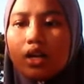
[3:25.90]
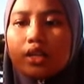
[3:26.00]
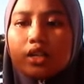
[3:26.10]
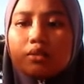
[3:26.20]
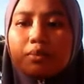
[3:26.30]

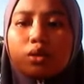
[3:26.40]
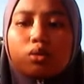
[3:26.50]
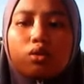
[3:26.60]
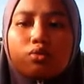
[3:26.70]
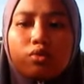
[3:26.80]
The amount
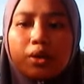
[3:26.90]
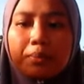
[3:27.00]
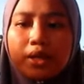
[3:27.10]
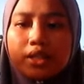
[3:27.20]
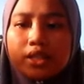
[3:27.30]
of wear
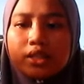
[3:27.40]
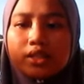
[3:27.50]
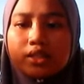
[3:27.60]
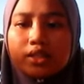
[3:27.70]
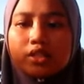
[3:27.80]

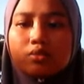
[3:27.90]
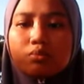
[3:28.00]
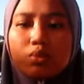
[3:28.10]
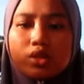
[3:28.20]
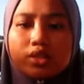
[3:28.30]
particles is
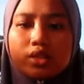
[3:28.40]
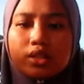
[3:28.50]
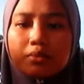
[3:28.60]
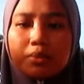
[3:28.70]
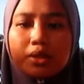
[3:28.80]
most
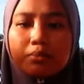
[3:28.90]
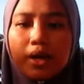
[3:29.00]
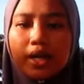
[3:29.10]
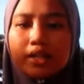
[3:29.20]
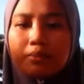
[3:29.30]
determined
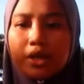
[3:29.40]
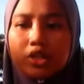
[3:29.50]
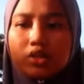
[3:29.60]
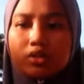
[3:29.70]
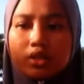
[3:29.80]
by the
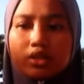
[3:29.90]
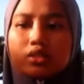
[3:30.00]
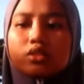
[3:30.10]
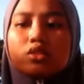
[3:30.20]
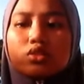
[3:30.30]

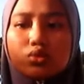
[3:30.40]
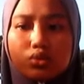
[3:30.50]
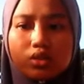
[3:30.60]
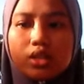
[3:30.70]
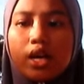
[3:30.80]
materials
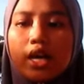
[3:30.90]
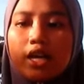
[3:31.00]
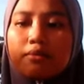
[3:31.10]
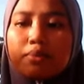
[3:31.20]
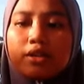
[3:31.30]
used.
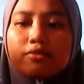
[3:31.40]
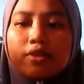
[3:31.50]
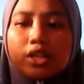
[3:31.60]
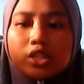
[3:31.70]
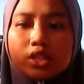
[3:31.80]
Implant
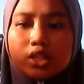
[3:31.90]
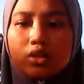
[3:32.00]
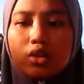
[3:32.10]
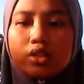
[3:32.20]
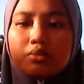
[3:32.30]
functioning
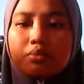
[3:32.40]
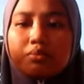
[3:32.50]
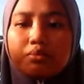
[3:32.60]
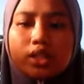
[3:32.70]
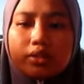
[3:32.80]
on
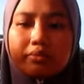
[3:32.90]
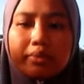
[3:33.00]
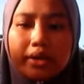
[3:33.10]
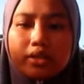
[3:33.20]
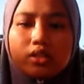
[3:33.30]
a
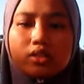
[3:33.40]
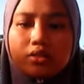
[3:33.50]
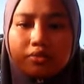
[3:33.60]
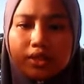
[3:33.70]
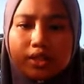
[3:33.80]
bearing
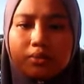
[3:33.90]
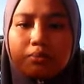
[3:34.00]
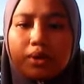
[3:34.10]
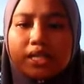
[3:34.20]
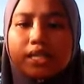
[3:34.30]
surface
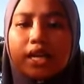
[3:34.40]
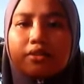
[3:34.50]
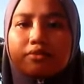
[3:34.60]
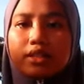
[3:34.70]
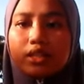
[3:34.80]
must
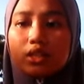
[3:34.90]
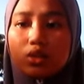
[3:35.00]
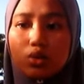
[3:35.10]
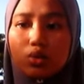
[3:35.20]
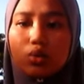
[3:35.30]
have a
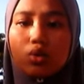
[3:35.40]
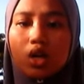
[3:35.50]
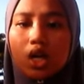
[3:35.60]
low